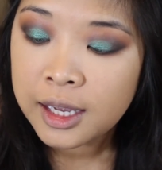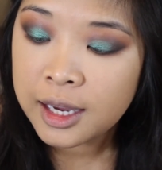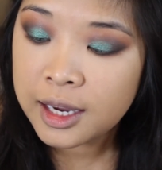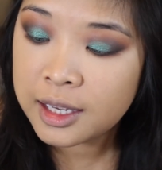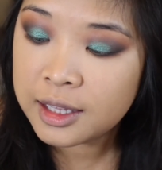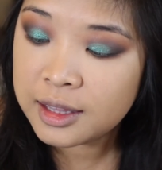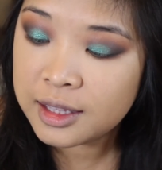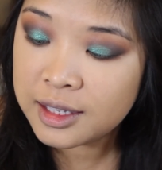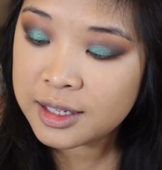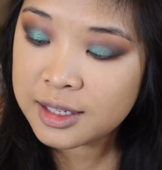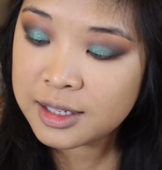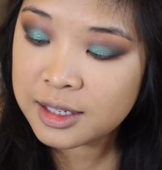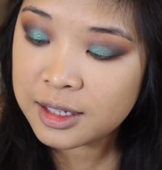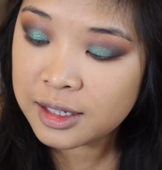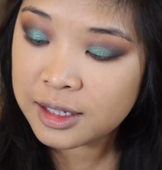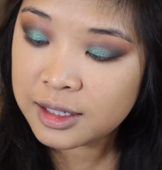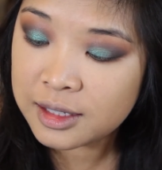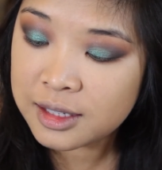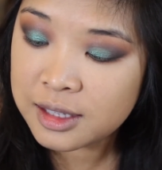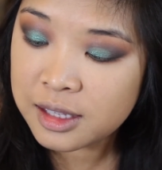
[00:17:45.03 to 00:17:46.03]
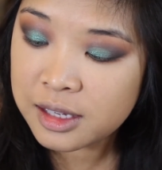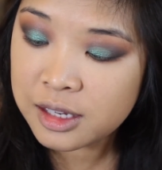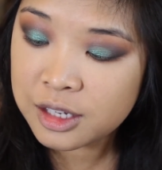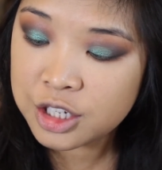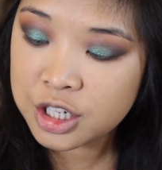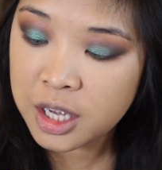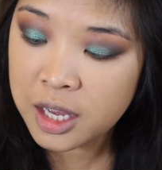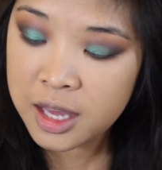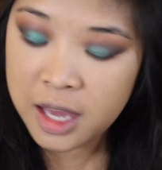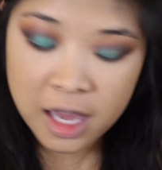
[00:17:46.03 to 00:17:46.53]
and this is the
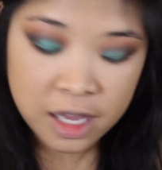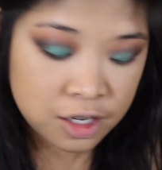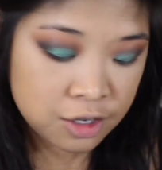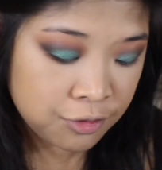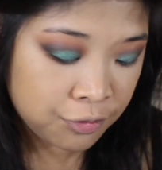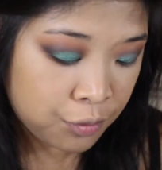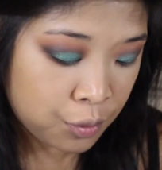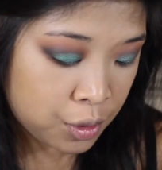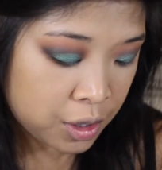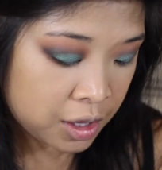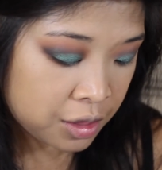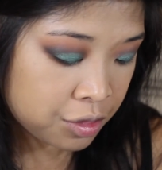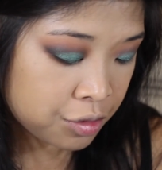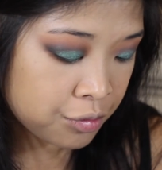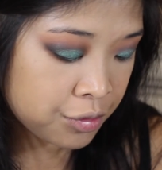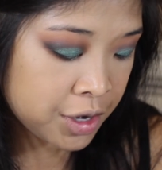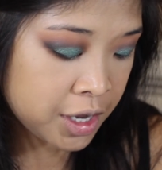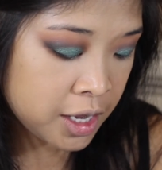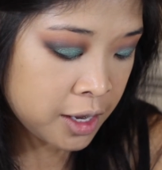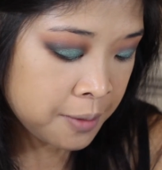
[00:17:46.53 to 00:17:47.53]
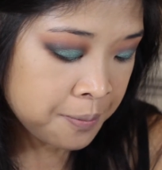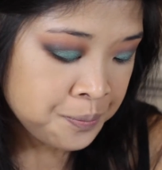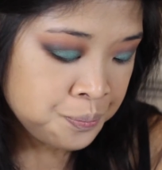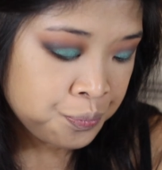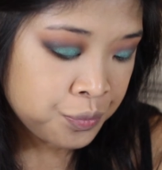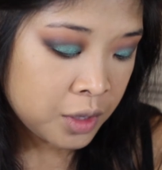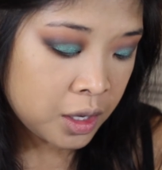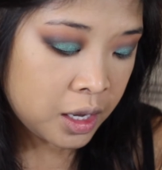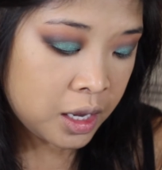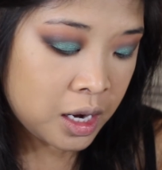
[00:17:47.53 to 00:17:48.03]
JH43,
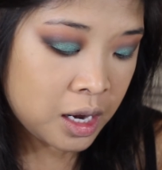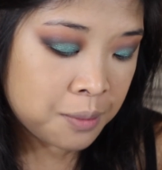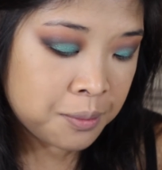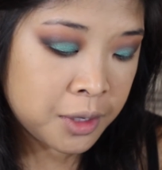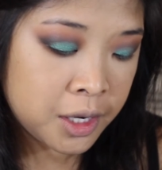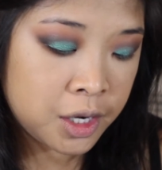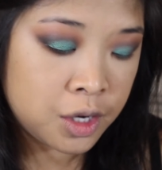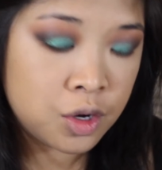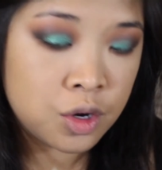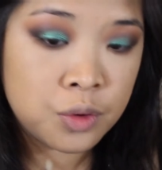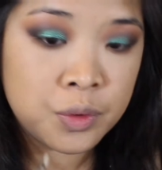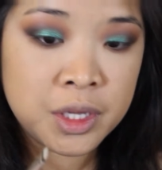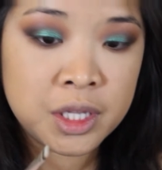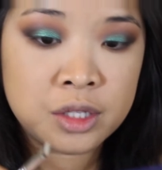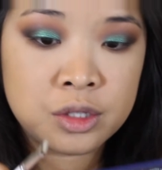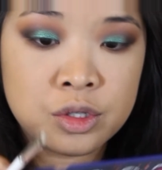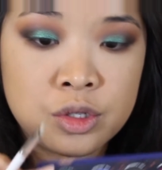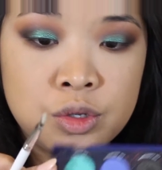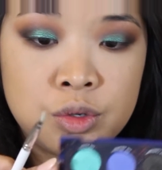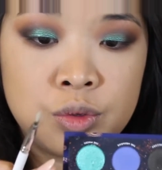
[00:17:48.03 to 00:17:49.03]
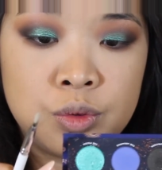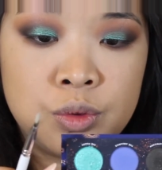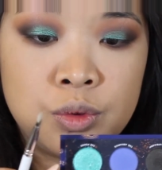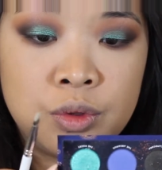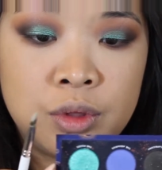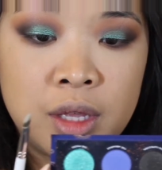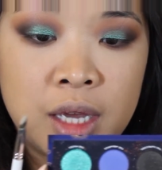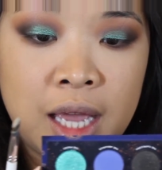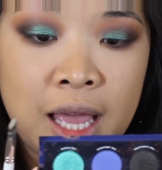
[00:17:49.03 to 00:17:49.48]
and I'm gonna go into the